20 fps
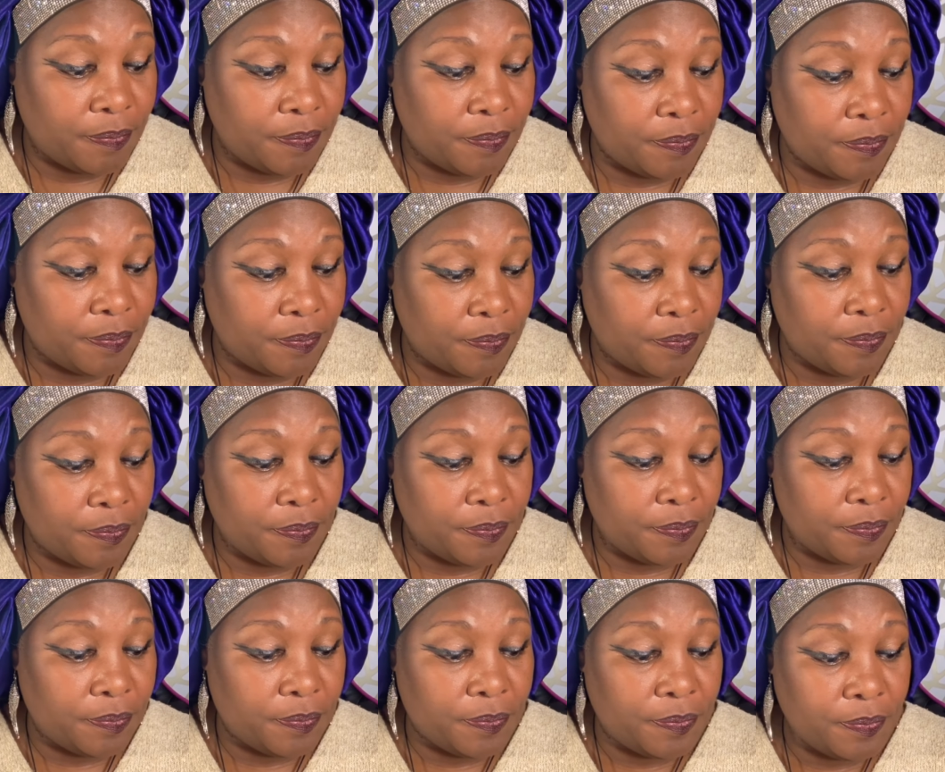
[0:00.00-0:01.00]

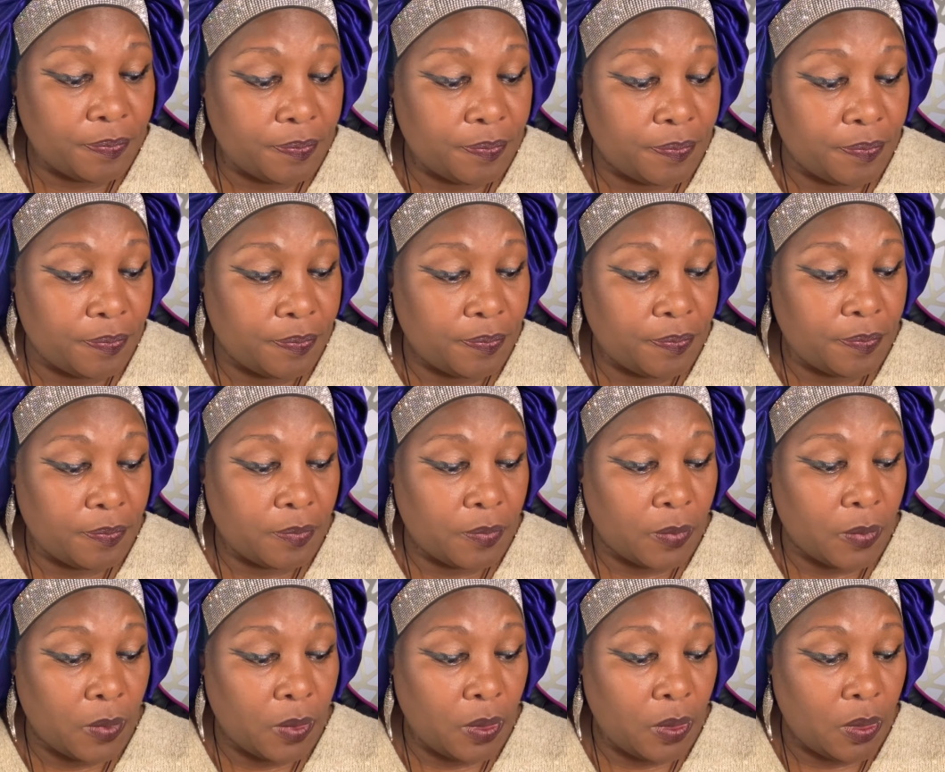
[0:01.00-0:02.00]

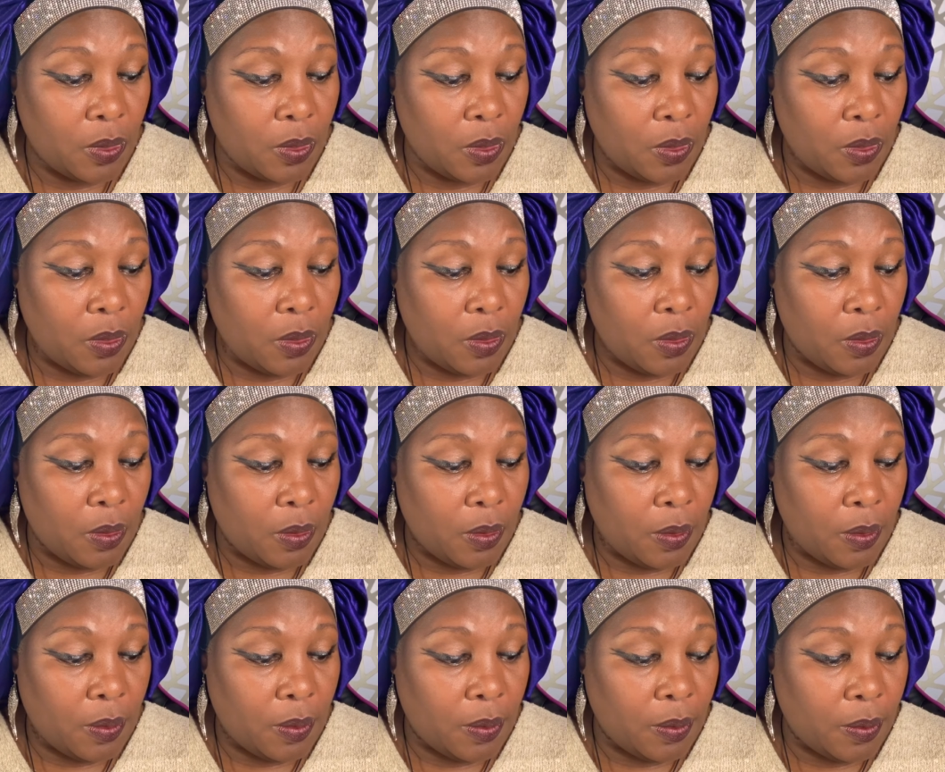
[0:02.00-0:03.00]

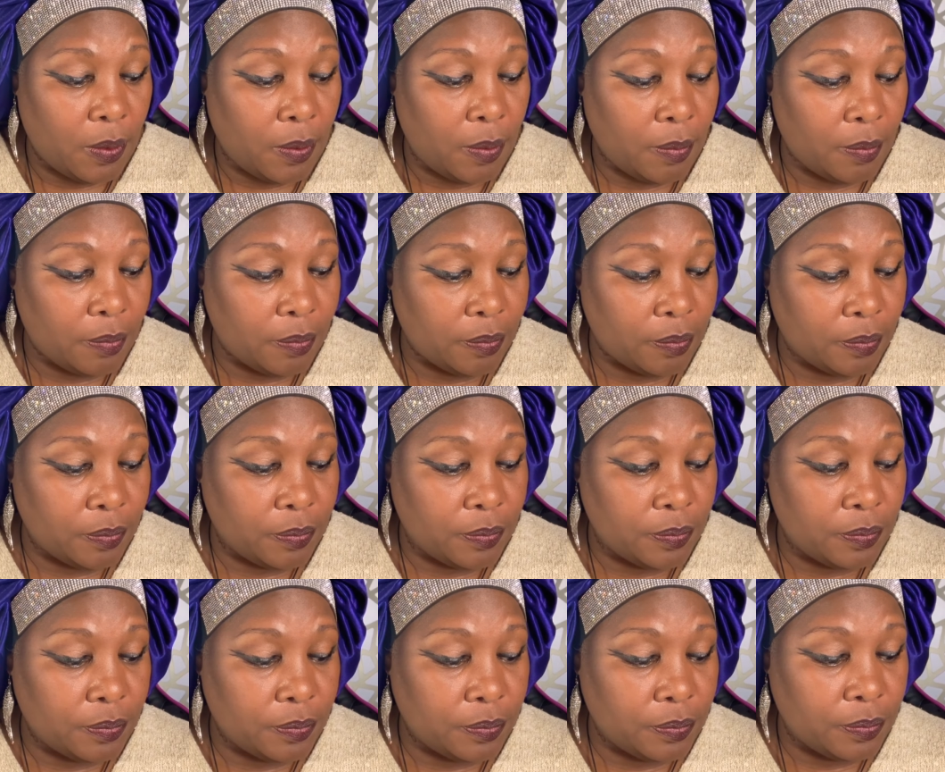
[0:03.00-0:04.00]

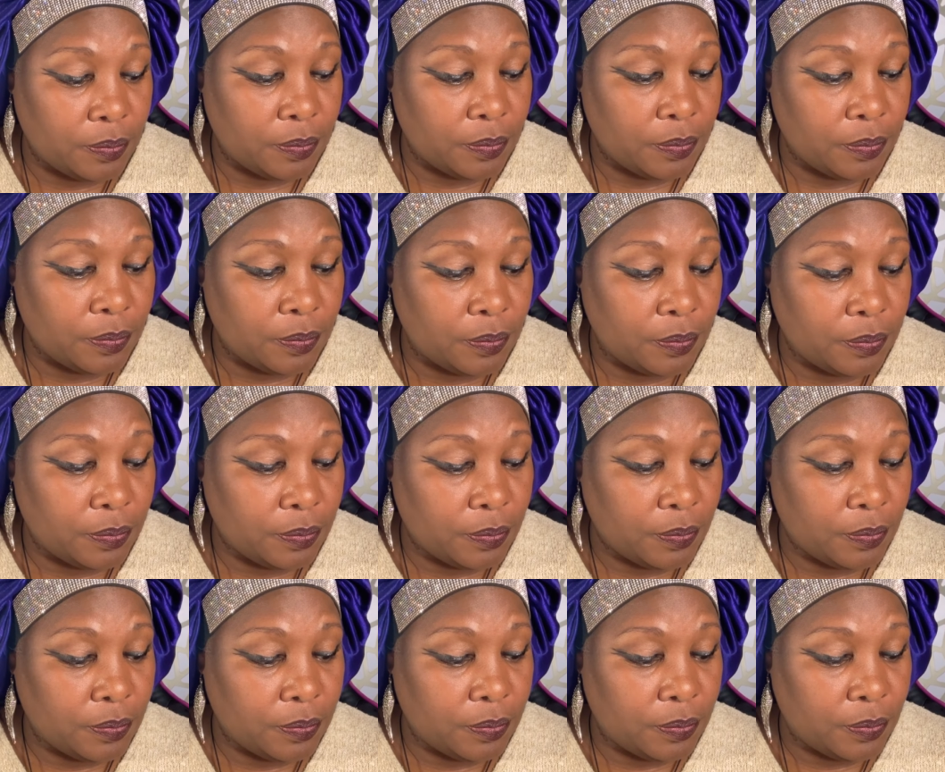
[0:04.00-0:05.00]

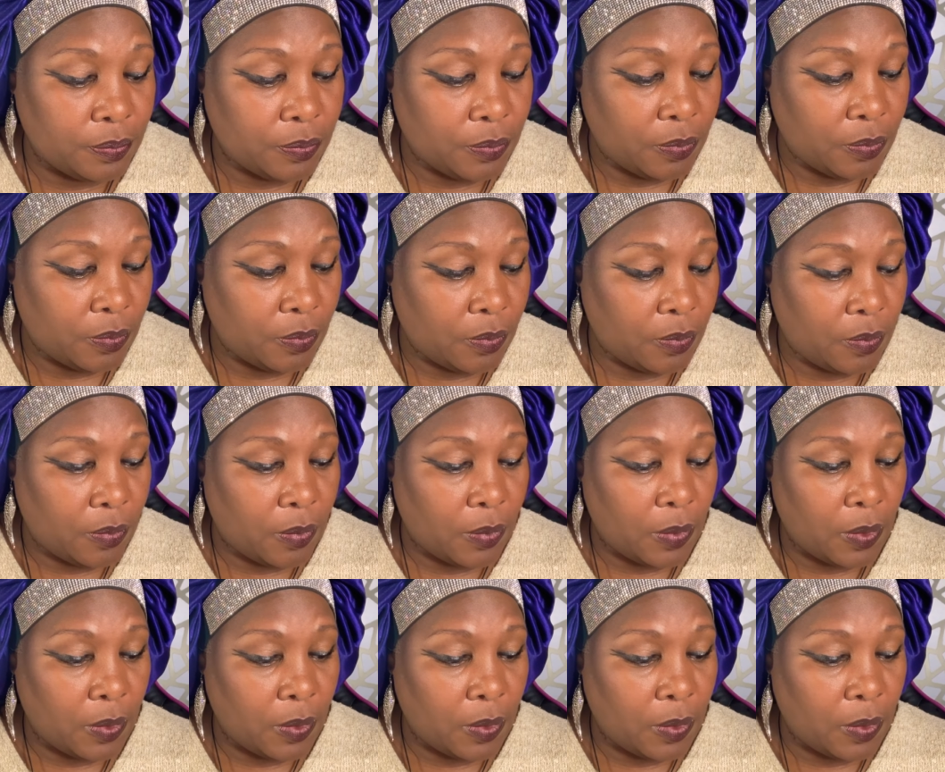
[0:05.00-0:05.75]
(no one is talking)